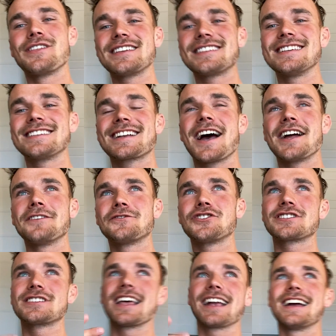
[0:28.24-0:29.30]
this is kind of
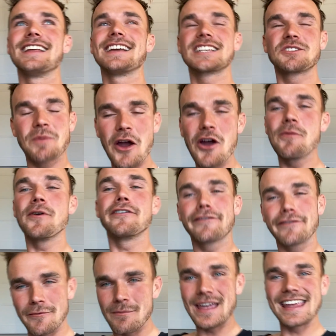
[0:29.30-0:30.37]
just like an experiment
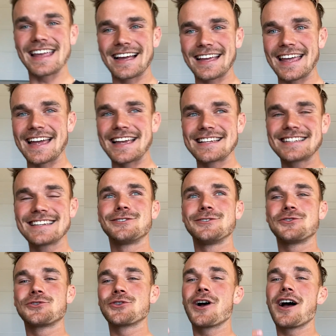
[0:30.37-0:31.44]
for me, I guess, to
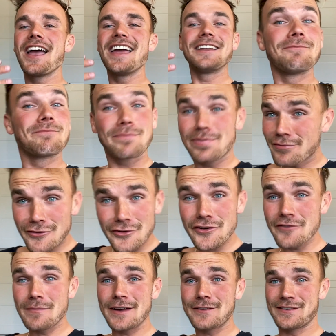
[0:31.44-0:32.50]
try and
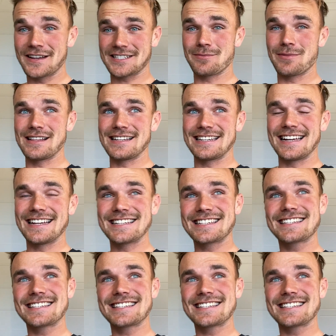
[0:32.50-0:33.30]
improve my flexibility and